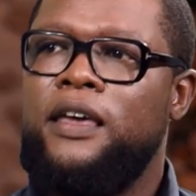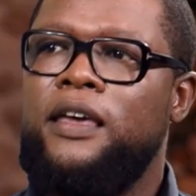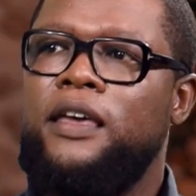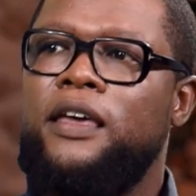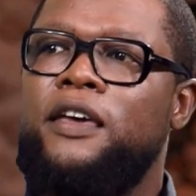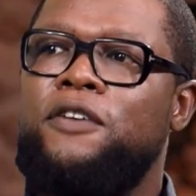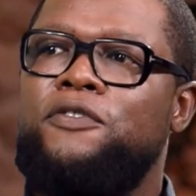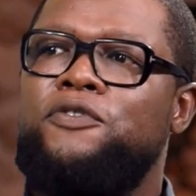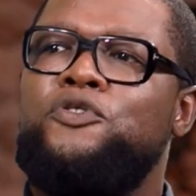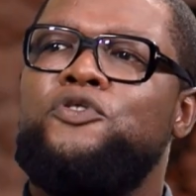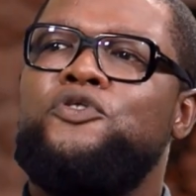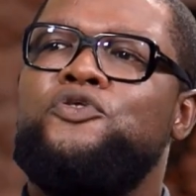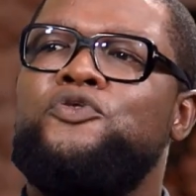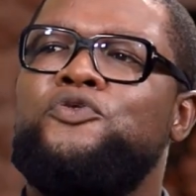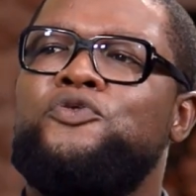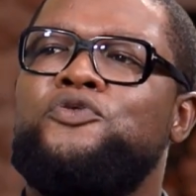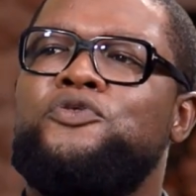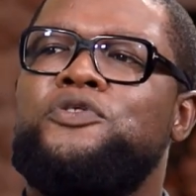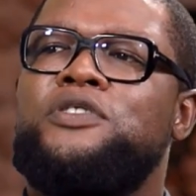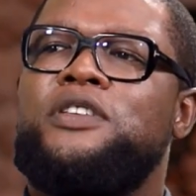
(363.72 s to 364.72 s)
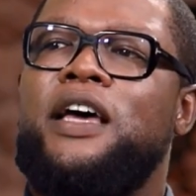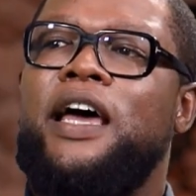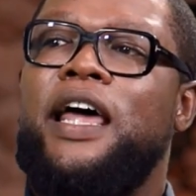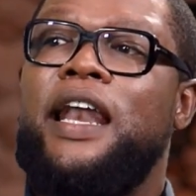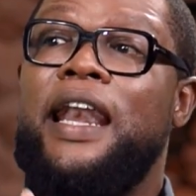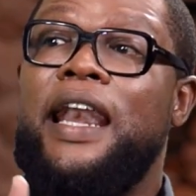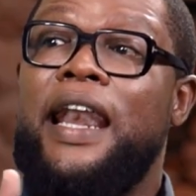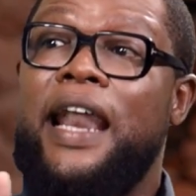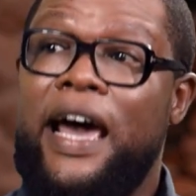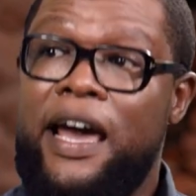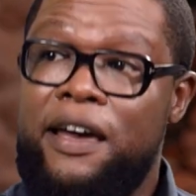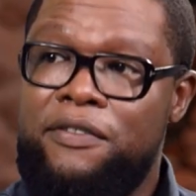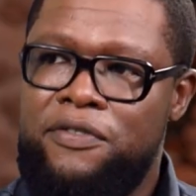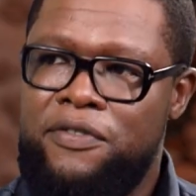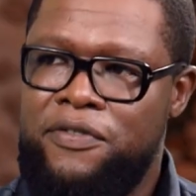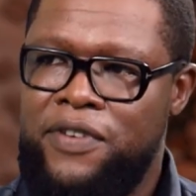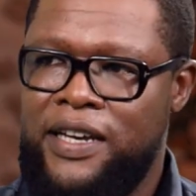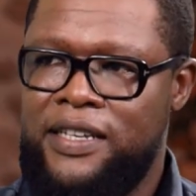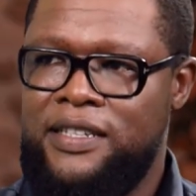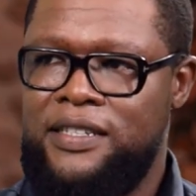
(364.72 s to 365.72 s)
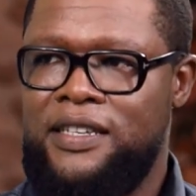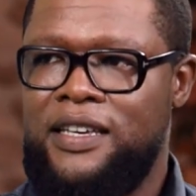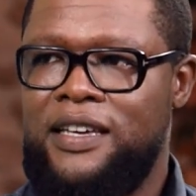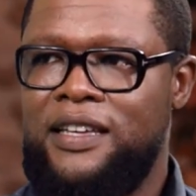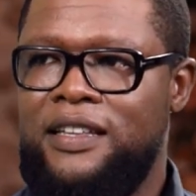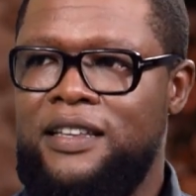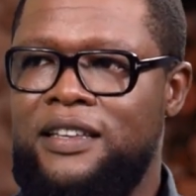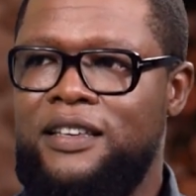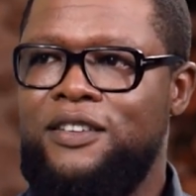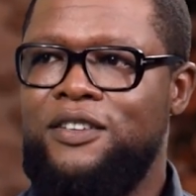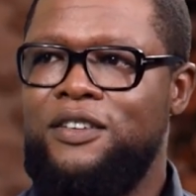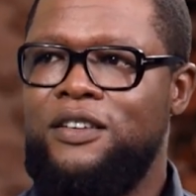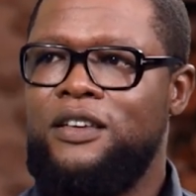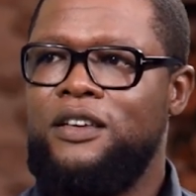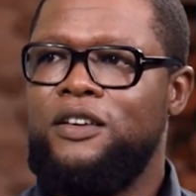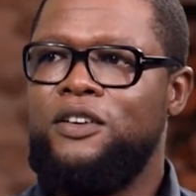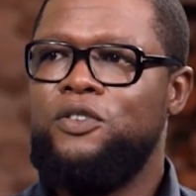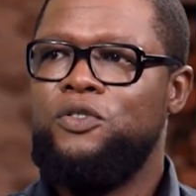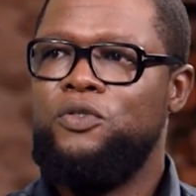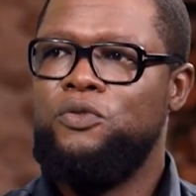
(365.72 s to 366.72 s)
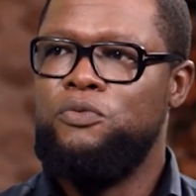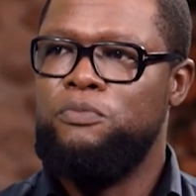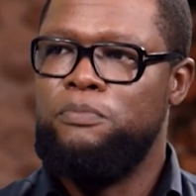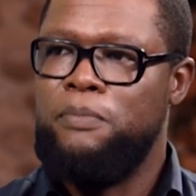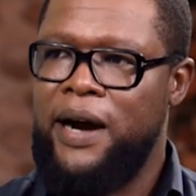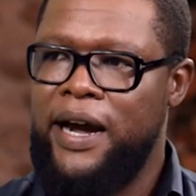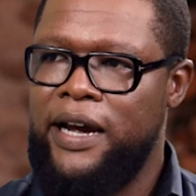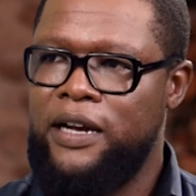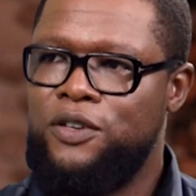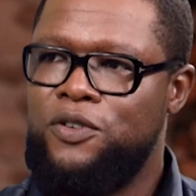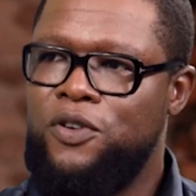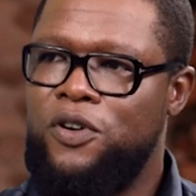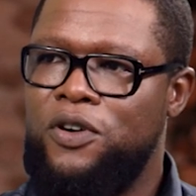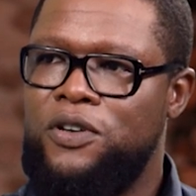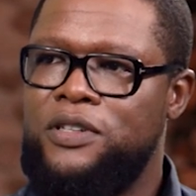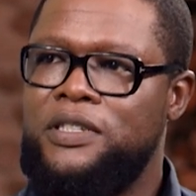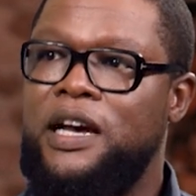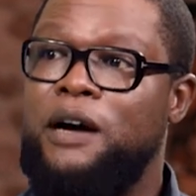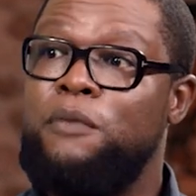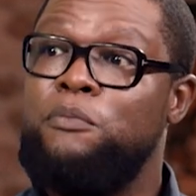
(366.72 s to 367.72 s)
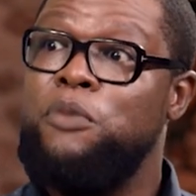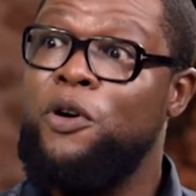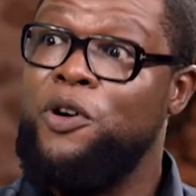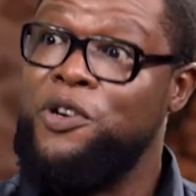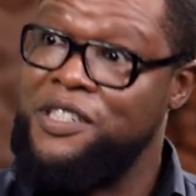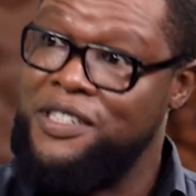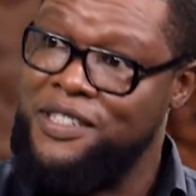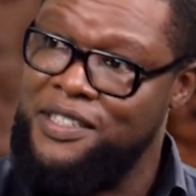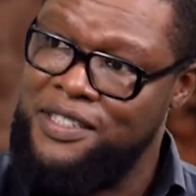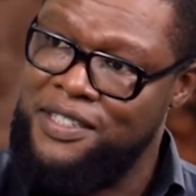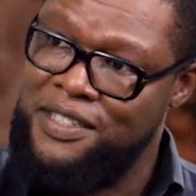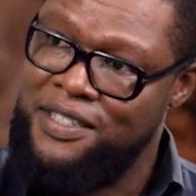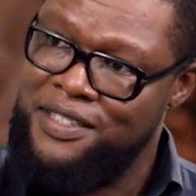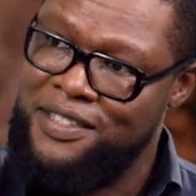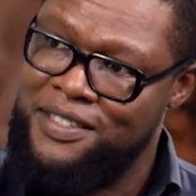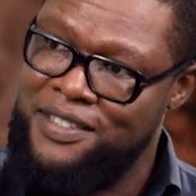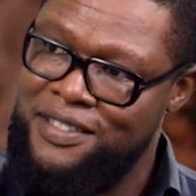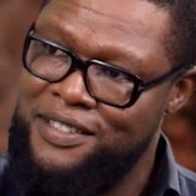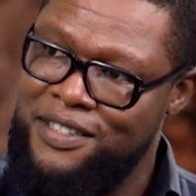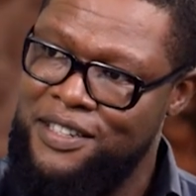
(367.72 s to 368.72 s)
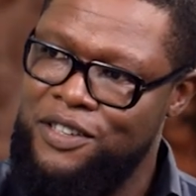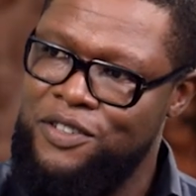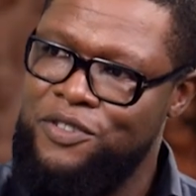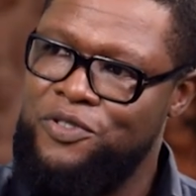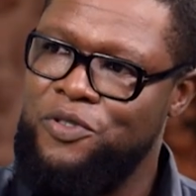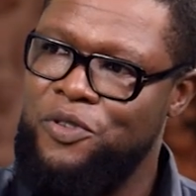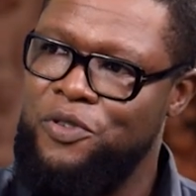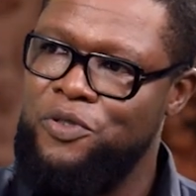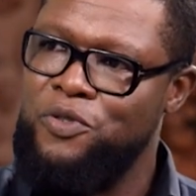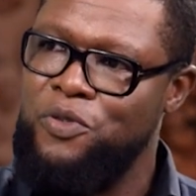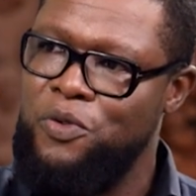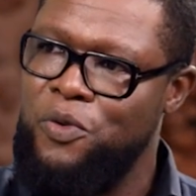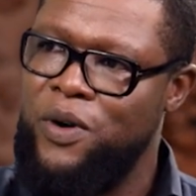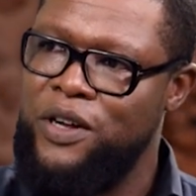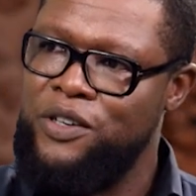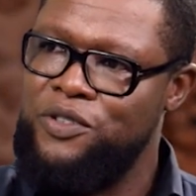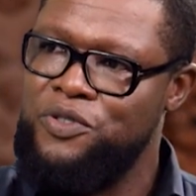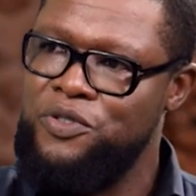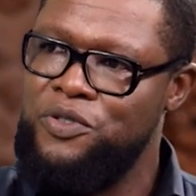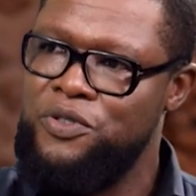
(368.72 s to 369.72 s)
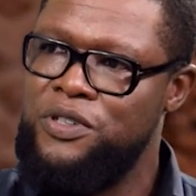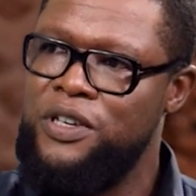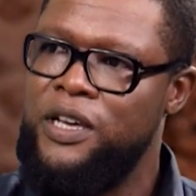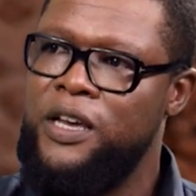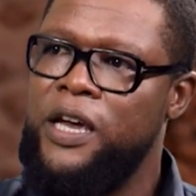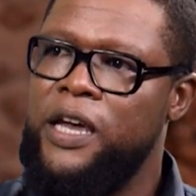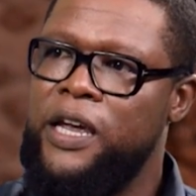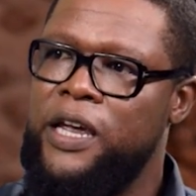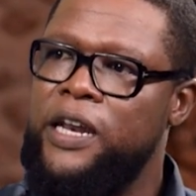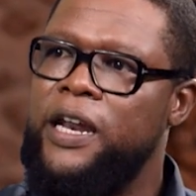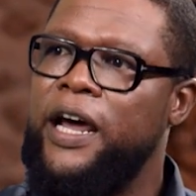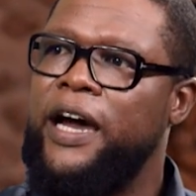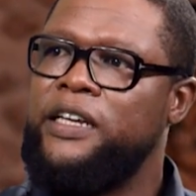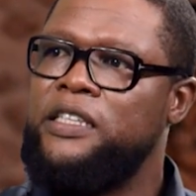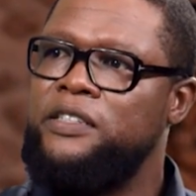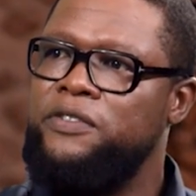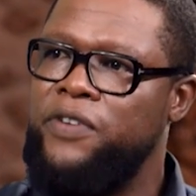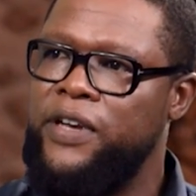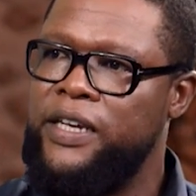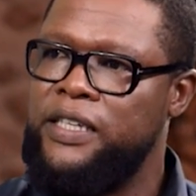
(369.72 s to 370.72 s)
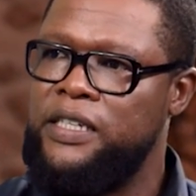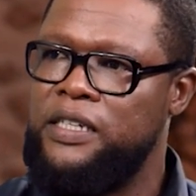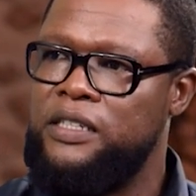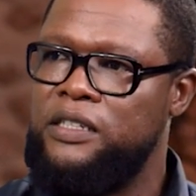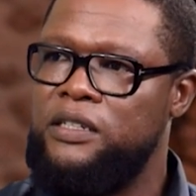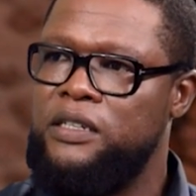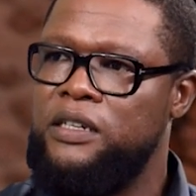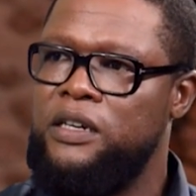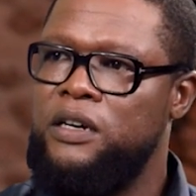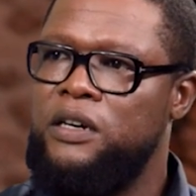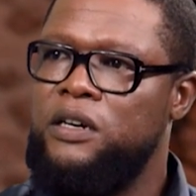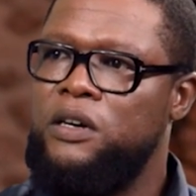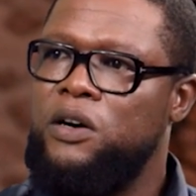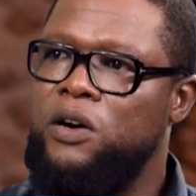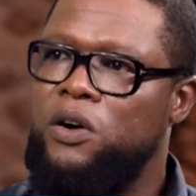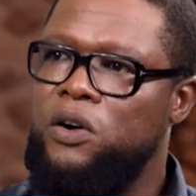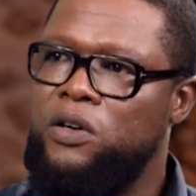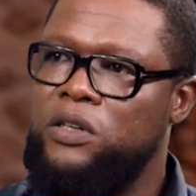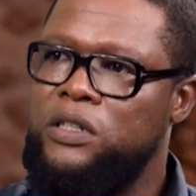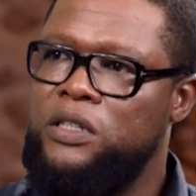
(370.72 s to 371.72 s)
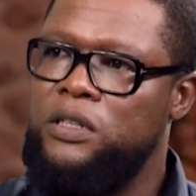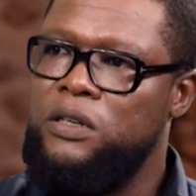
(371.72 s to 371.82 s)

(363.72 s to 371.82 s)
If you use a live vaccine, you might cause abortions. So you'll want to use inactivated or